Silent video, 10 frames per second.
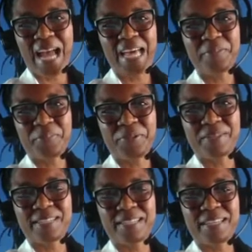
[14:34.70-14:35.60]
are the
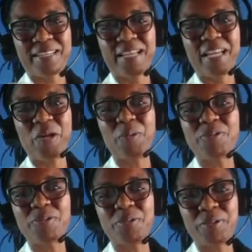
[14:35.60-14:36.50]
person
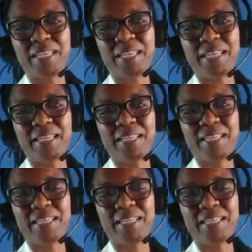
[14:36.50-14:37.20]
who's looking